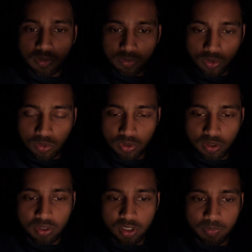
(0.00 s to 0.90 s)
through
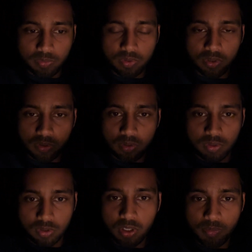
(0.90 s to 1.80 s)
this clip,
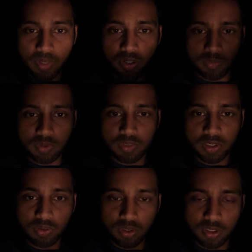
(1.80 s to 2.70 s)
my
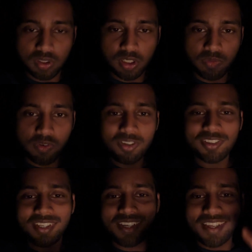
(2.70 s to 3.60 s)
observation on this clip was
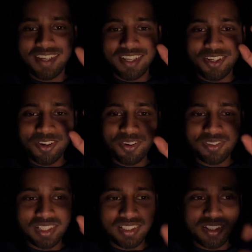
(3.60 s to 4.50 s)
not
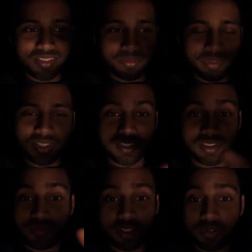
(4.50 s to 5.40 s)
only the, because
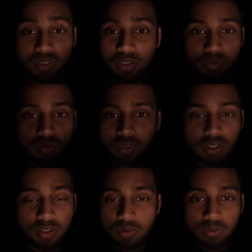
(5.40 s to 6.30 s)
this video is about
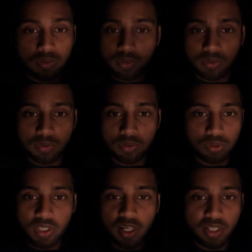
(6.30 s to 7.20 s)
the
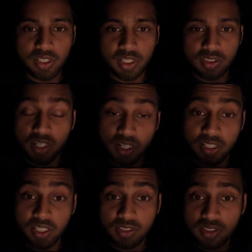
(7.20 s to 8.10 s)
hostile architecture.
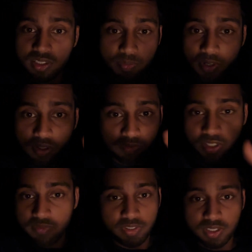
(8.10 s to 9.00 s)
Architecture is the part of the
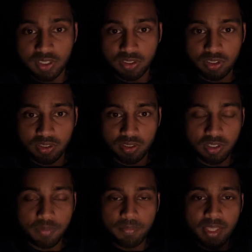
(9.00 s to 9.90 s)
infrastructure.
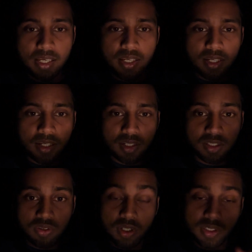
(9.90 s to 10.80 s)

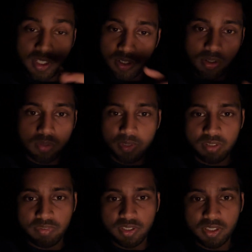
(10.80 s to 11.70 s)
Let's call it the economic
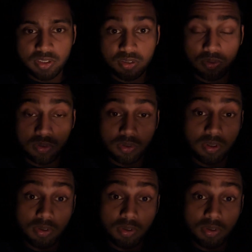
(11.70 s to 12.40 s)
infrastructure. So not